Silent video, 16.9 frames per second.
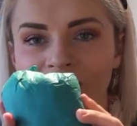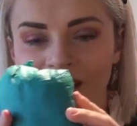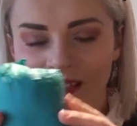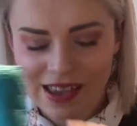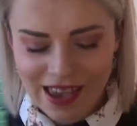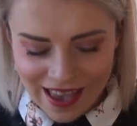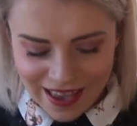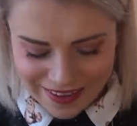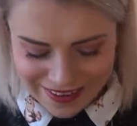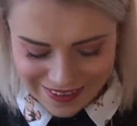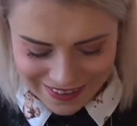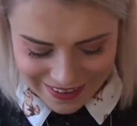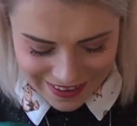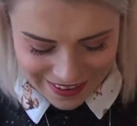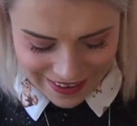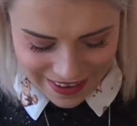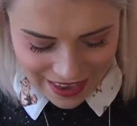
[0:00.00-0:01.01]
Yeah,
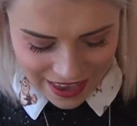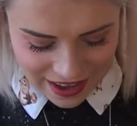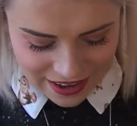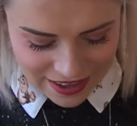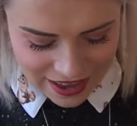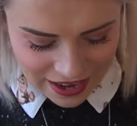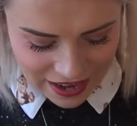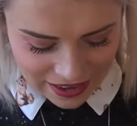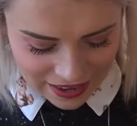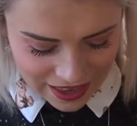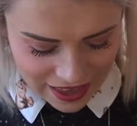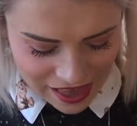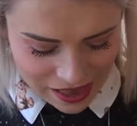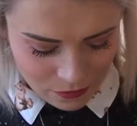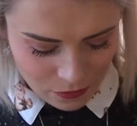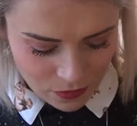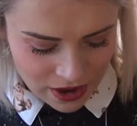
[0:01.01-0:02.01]
and then it
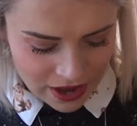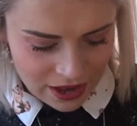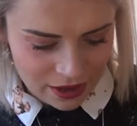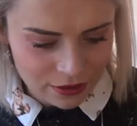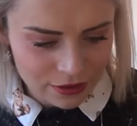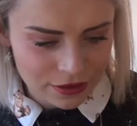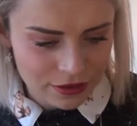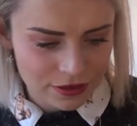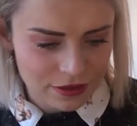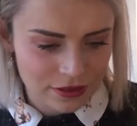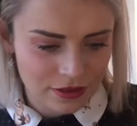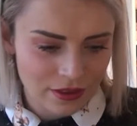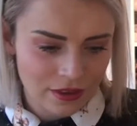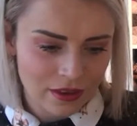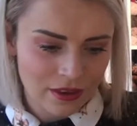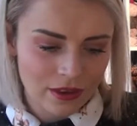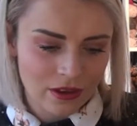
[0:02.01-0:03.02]
came with
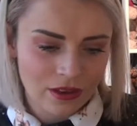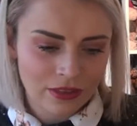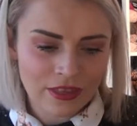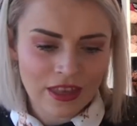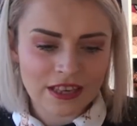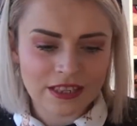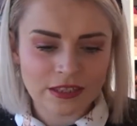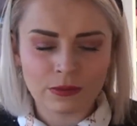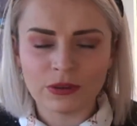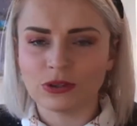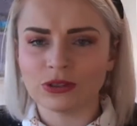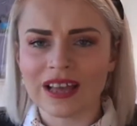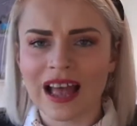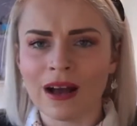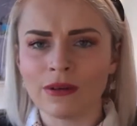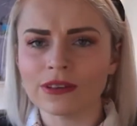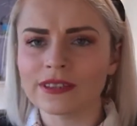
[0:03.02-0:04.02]
this, which was
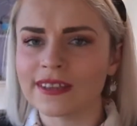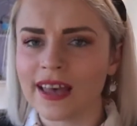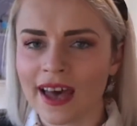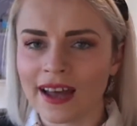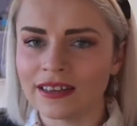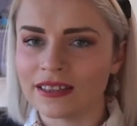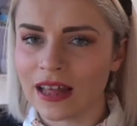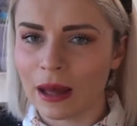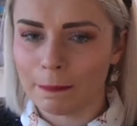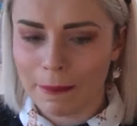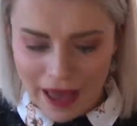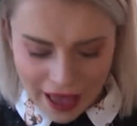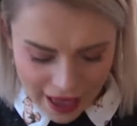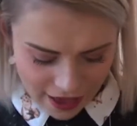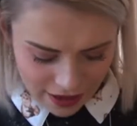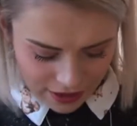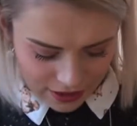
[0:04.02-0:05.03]
outside of that
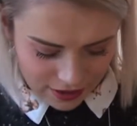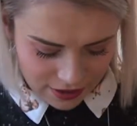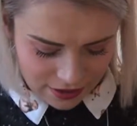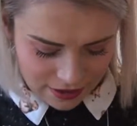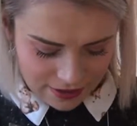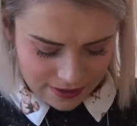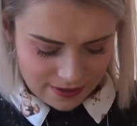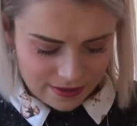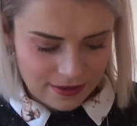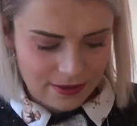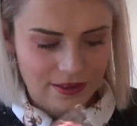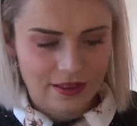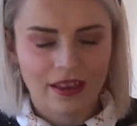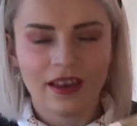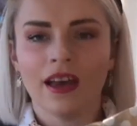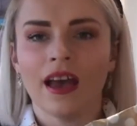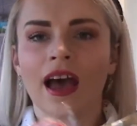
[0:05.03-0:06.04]
bag,
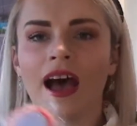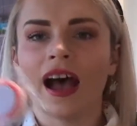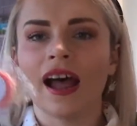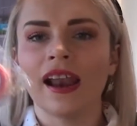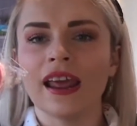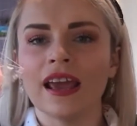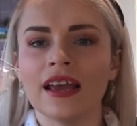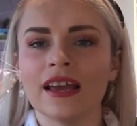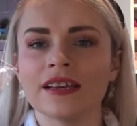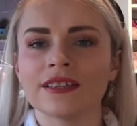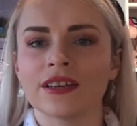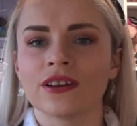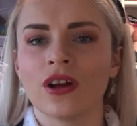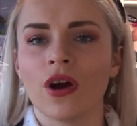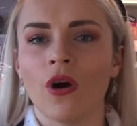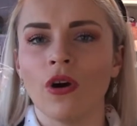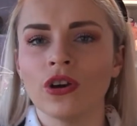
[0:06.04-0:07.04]
and it is
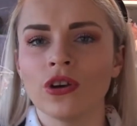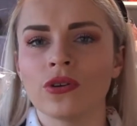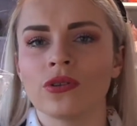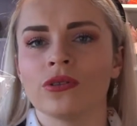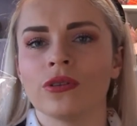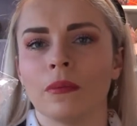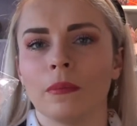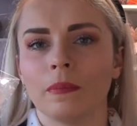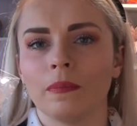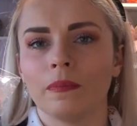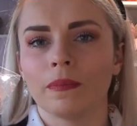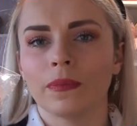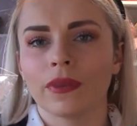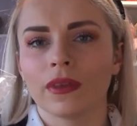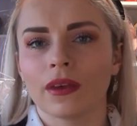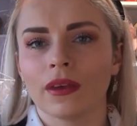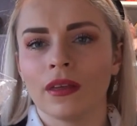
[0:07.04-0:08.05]
an oil
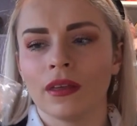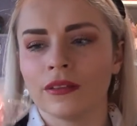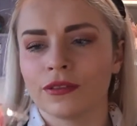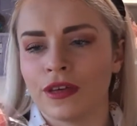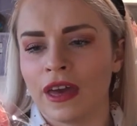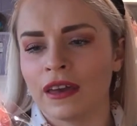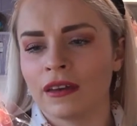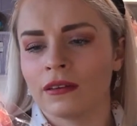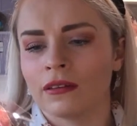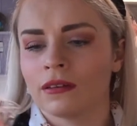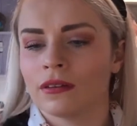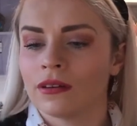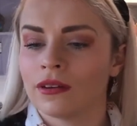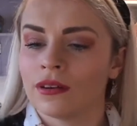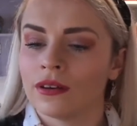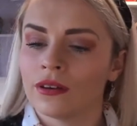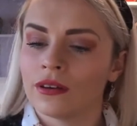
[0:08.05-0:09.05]
thing.
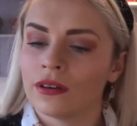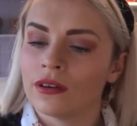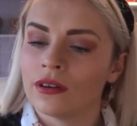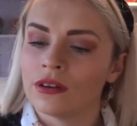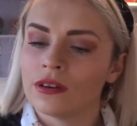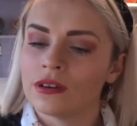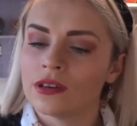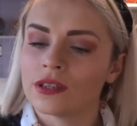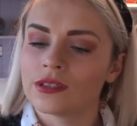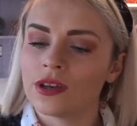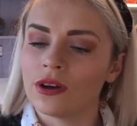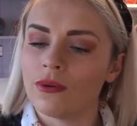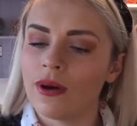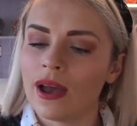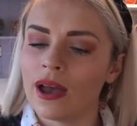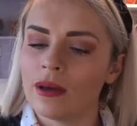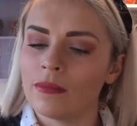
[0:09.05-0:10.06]

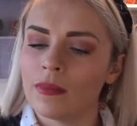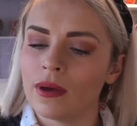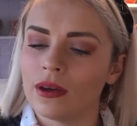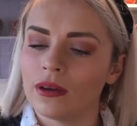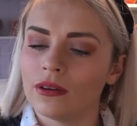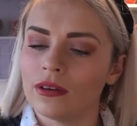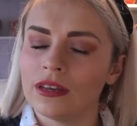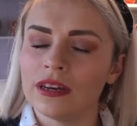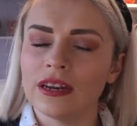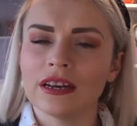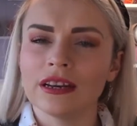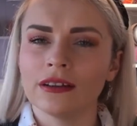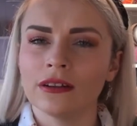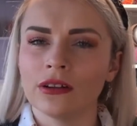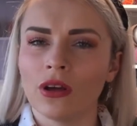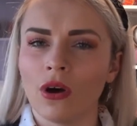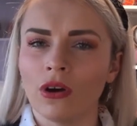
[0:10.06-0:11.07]
So you need a
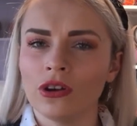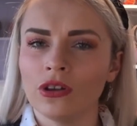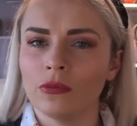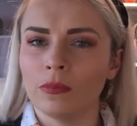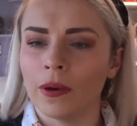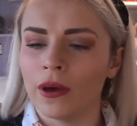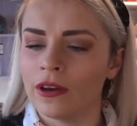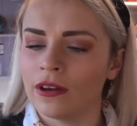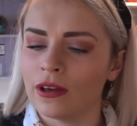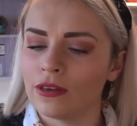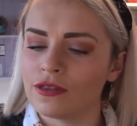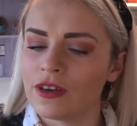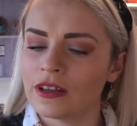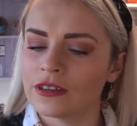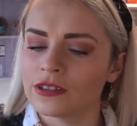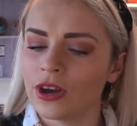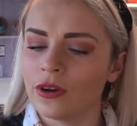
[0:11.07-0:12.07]
little oil burner
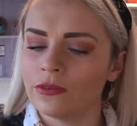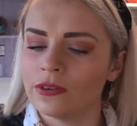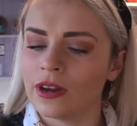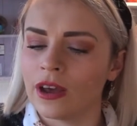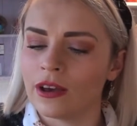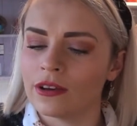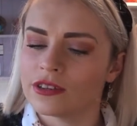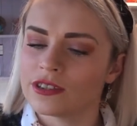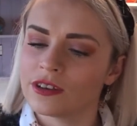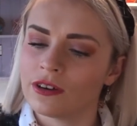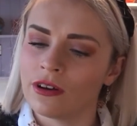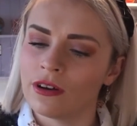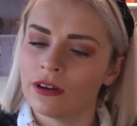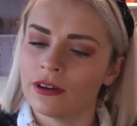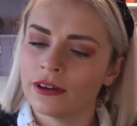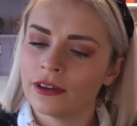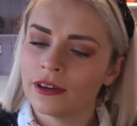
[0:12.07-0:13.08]
thing, don't you?
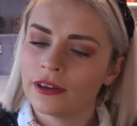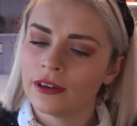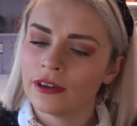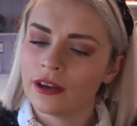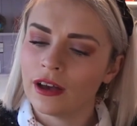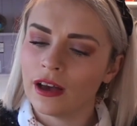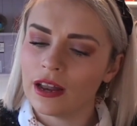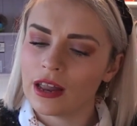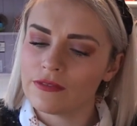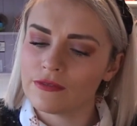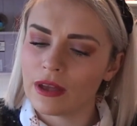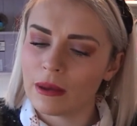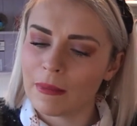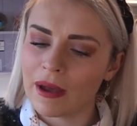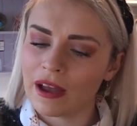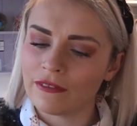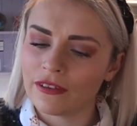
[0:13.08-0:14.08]
So I
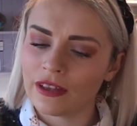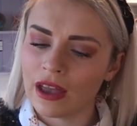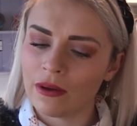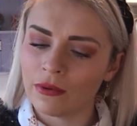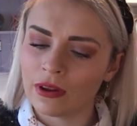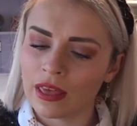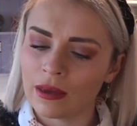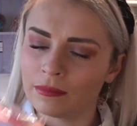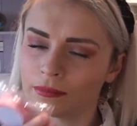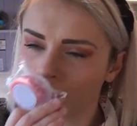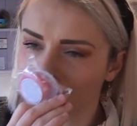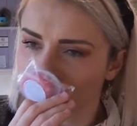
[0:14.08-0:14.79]
might have to get one of them.